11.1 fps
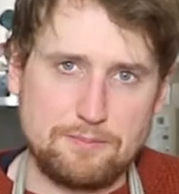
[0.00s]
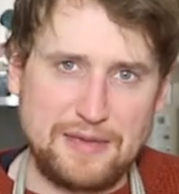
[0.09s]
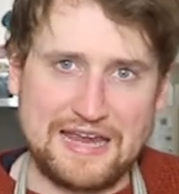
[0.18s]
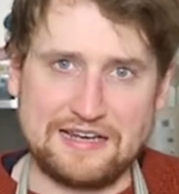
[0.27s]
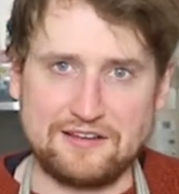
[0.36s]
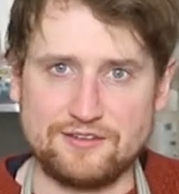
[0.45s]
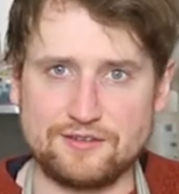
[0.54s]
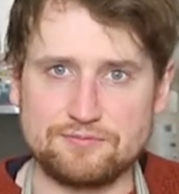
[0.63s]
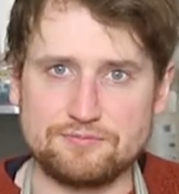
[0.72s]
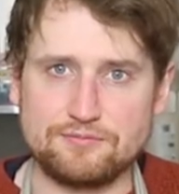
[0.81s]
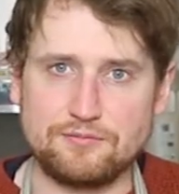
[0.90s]
Pennies
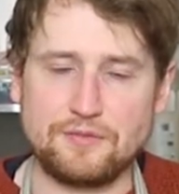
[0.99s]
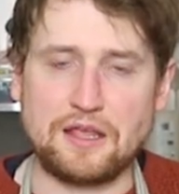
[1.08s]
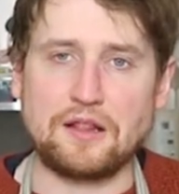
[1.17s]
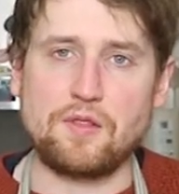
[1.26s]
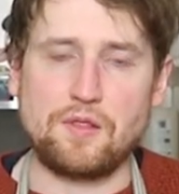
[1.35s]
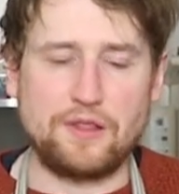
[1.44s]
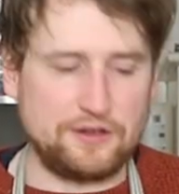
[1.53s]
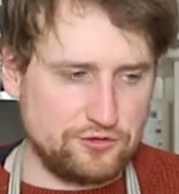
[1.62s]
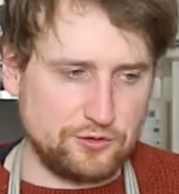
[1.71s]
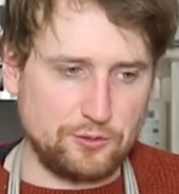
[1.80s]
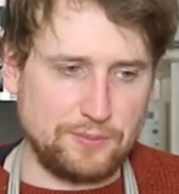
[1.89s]
like
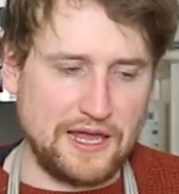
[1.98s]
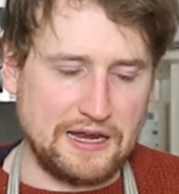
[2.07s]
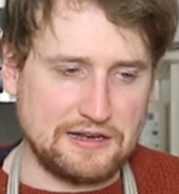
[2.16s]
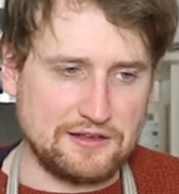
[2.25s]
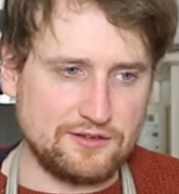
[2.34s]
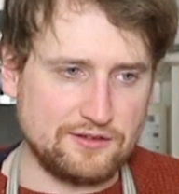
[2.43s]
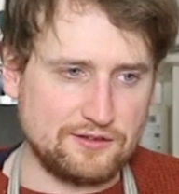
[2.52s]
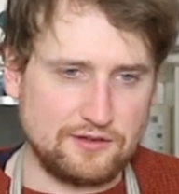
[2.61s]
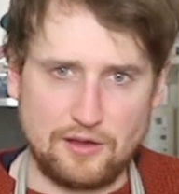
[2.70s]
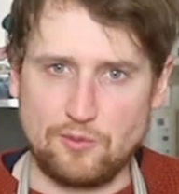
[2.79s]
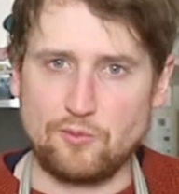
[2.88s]
literal pennies.
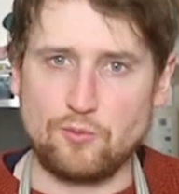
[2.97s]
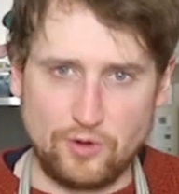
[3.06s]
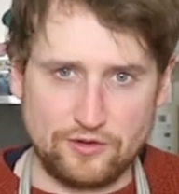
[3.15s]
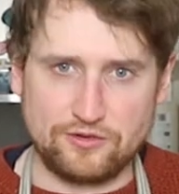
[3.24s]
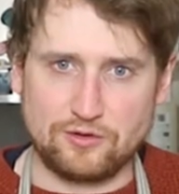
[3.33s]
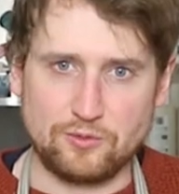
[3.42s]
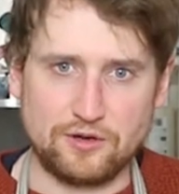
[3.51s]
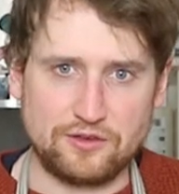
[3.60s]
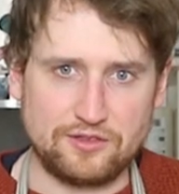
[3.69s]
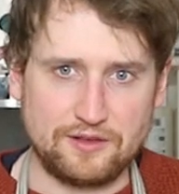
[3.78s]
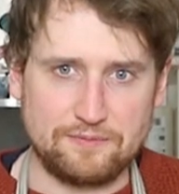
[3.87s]
It wasn't
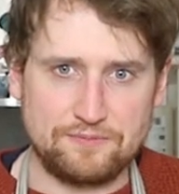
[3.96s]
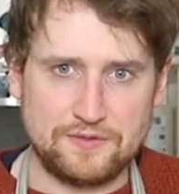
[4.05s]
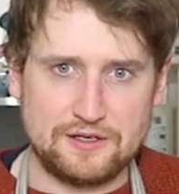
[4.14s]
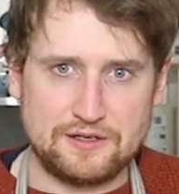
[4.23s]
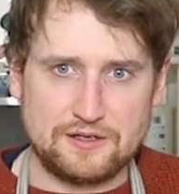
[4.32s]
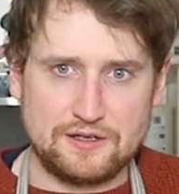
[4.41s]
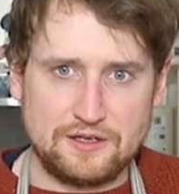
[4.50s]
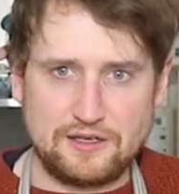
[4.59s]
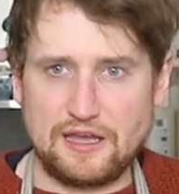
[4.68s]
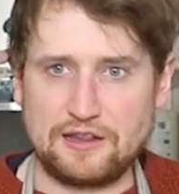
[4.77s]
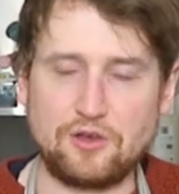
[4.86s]
worth it.
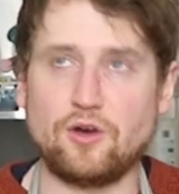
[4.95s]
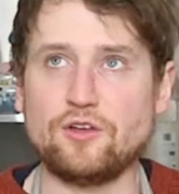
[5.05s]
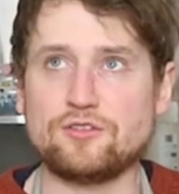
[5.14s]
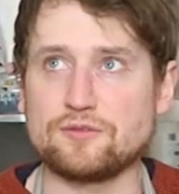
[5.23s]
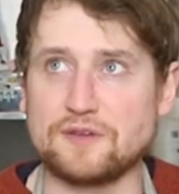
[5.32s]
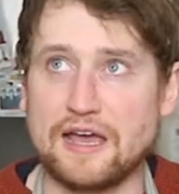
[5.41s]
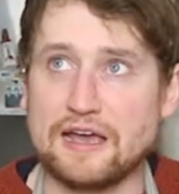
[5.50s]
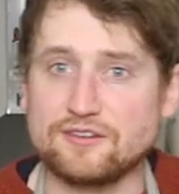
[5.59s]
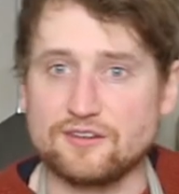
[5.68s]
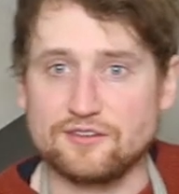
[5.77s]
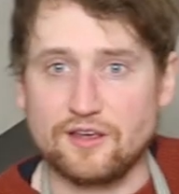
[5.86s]
Yeah, the cost of
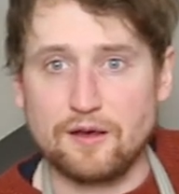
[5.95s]
gas is